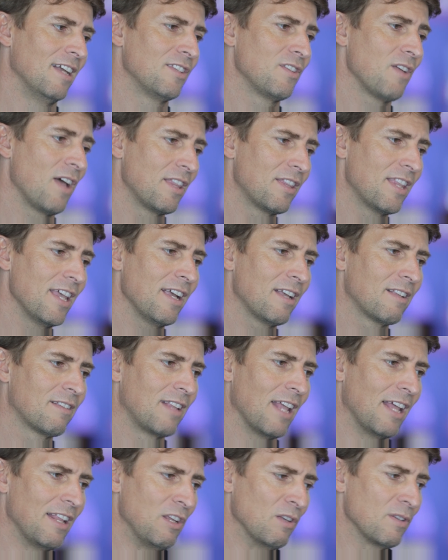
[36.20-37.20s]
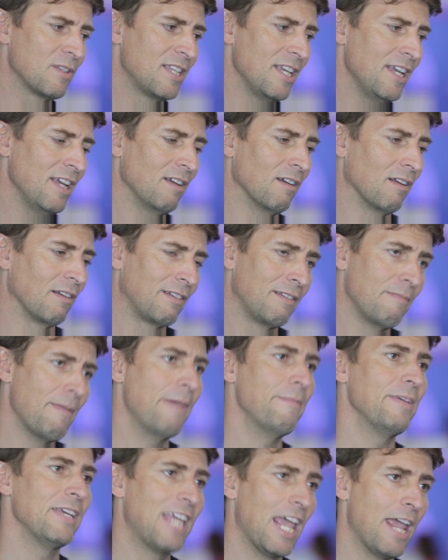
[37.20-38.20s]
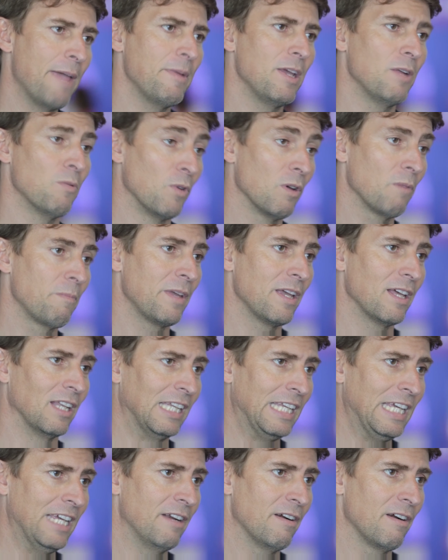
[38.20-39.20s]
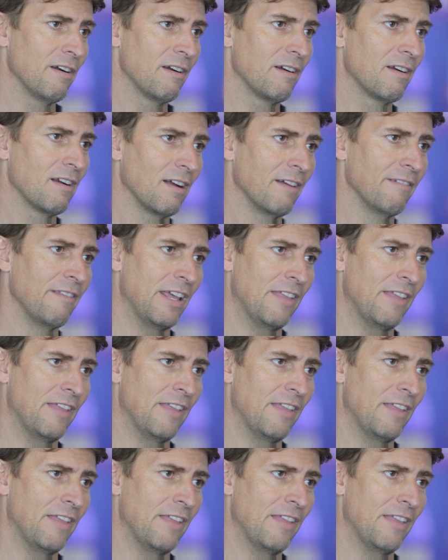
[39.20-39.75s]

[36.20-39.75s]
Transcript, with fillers: So I think that you'll see maybe gaming will be a leader um,